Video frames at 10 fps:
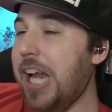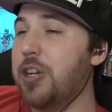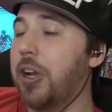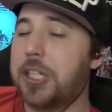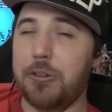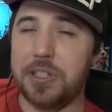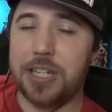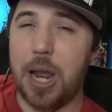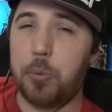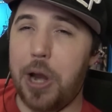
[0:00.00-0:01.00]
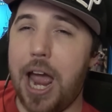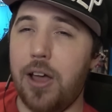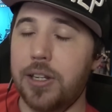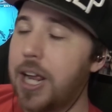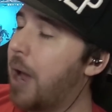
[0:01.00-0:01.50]
And you get to escape
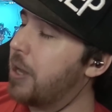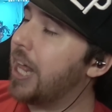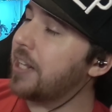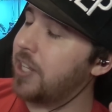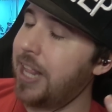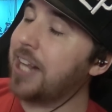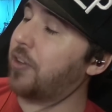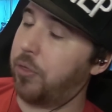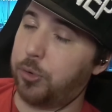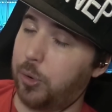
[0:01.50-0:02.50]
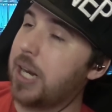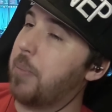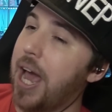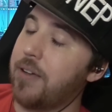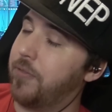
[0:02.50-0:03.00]
reality. I mean, that's a
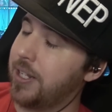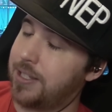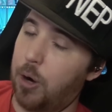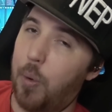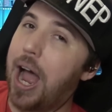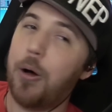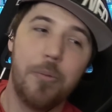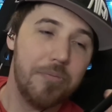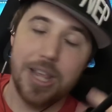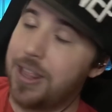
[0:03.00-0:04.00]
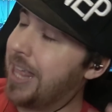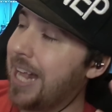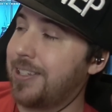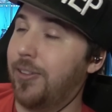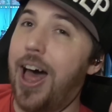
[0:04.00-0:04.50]
three benefits there. Wow,
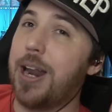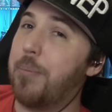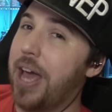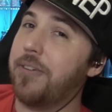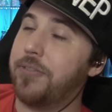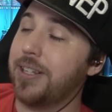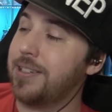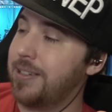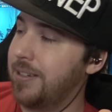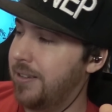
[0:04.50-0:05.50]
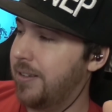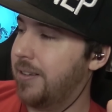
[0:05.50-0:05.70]
that's a lot of benefits.